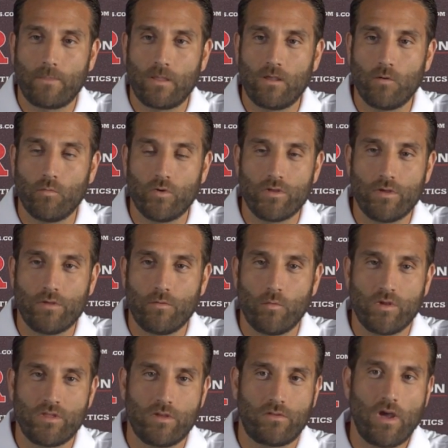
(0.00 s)
You know,
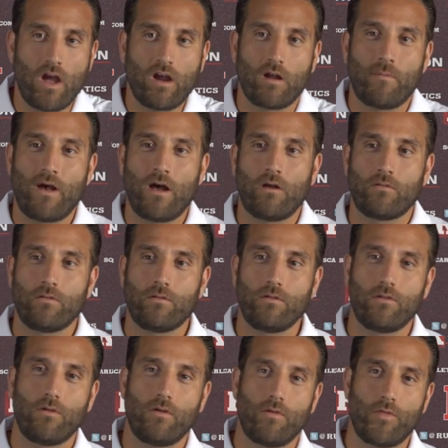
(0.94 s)
when you talk about
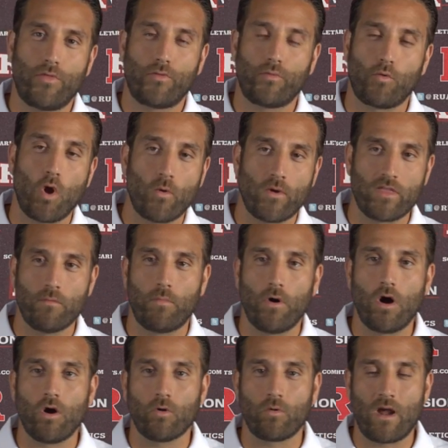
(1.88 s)
throwing the
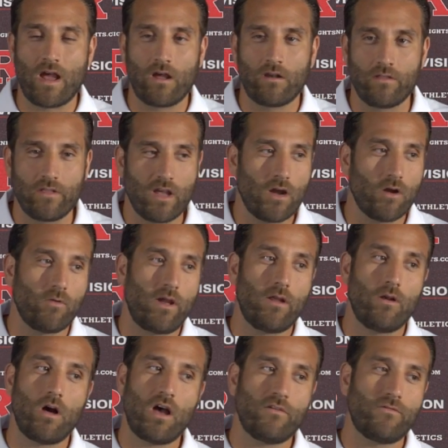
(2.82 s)
ball around in the air
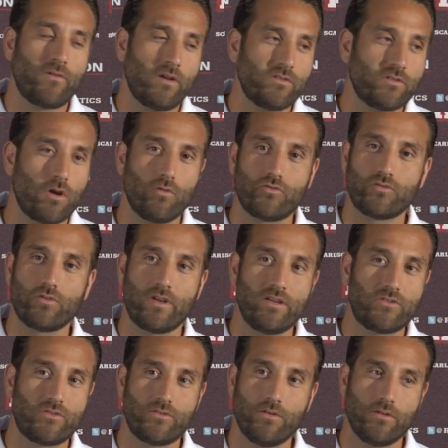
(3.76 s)
raid offense, Coach
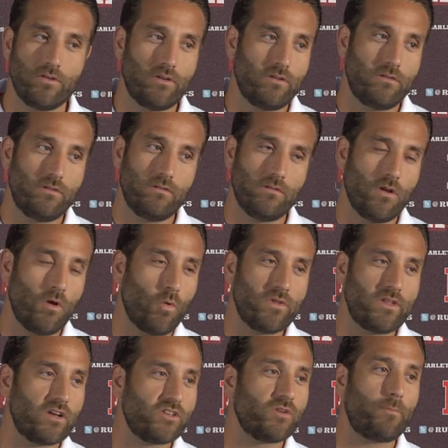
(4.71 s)
Leach, no
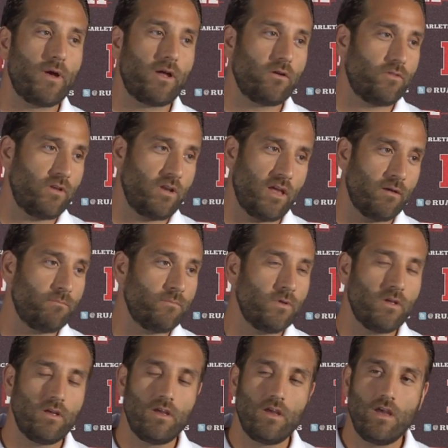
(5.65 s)
one does it better than him.
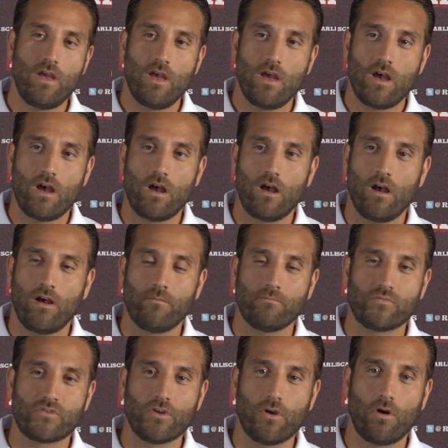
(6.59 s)

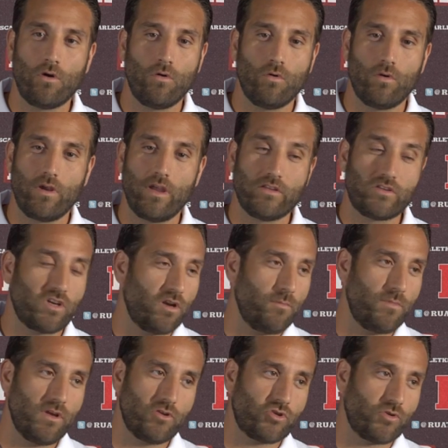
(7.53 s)
So it's going
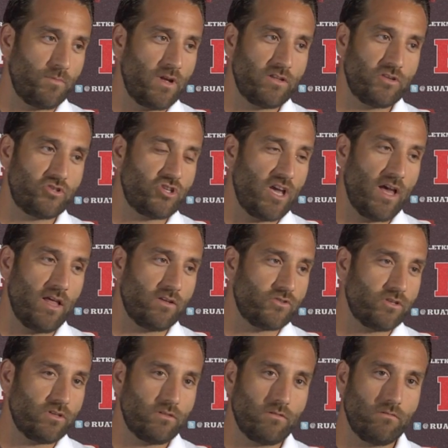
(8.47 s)
to be a tremendous
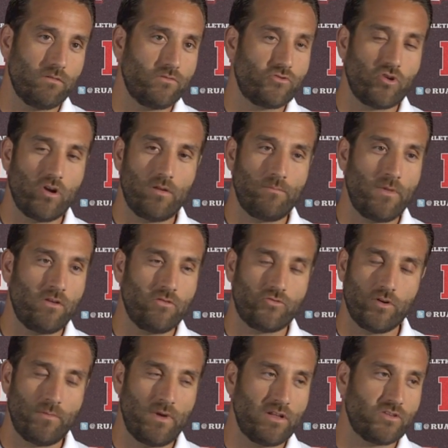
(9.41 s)
challenge. We have a
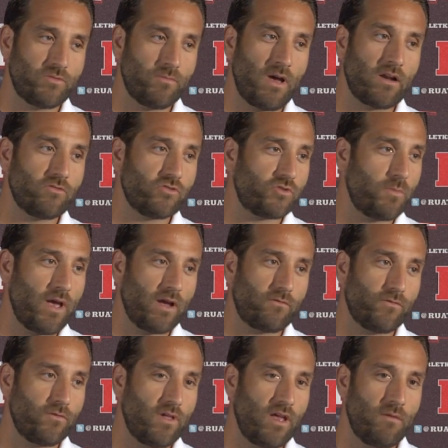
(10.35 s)
tremendous amount of
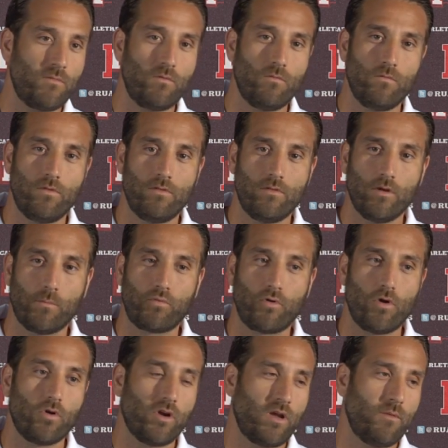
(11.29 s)
respect for them and their
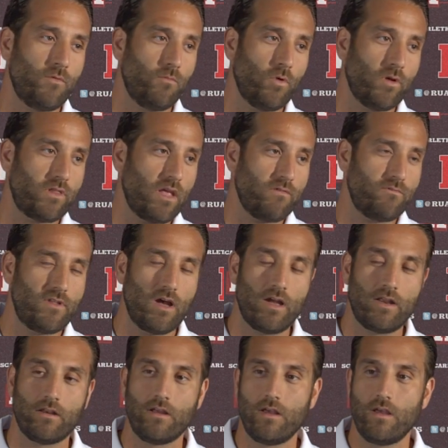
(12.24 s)
program and what they've
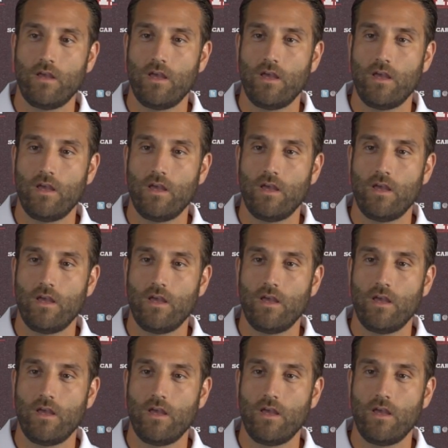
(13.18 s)
done